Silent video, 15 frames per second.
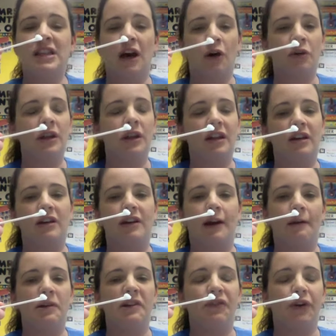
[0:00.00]
the only thing you
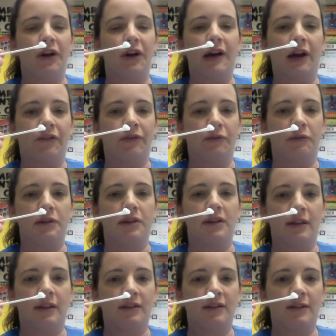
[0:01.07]
got to be very careful
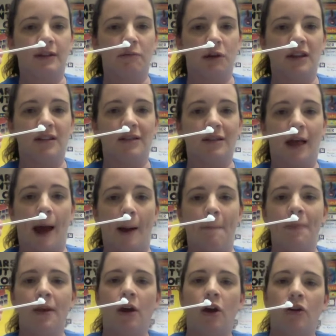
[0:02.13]
with this lab.
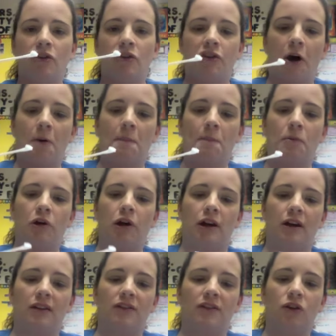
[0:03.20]
Don't put
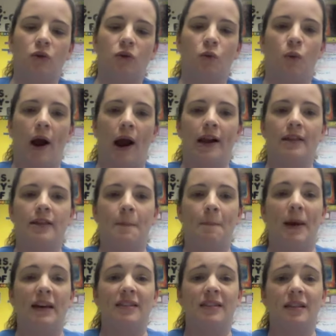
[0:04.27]
it right at the
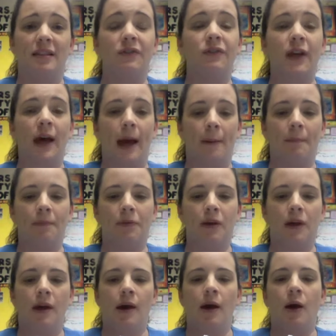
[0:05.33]
base of the flame.
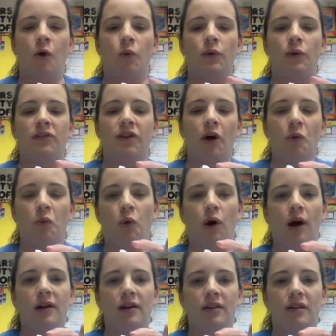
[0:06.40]
We don't
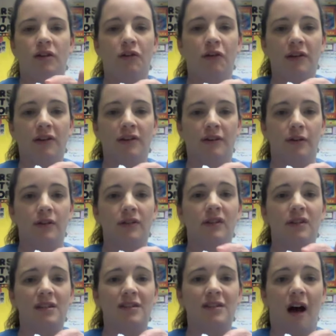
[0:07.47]
want the crystals
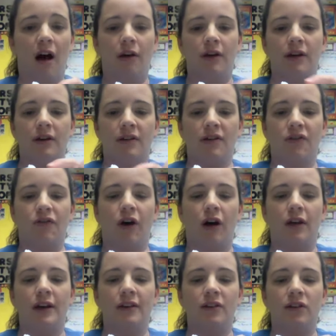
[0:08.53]
of the solid to
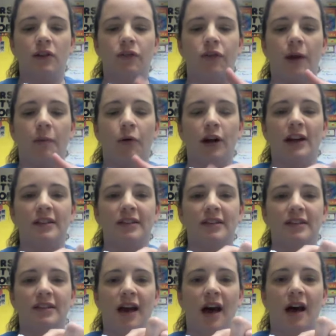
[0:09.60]
fall into the flame or get
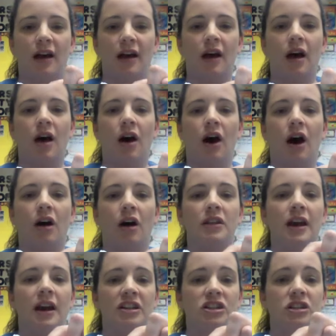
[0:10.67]
stuck on
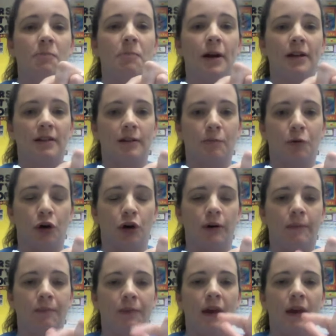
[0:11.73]
the edge of the Bunsen burner.